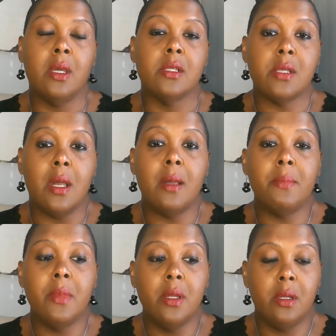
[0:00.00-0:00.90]

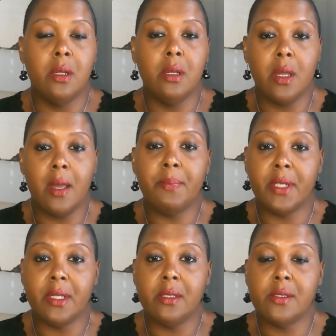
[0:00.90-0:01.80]
some
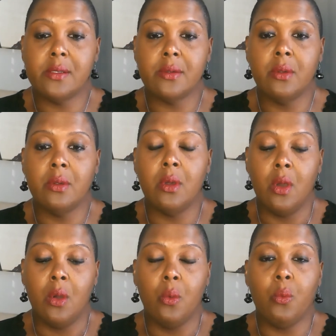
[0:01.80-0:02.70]
companies
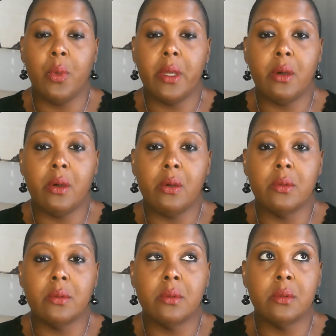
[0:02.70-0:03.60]
will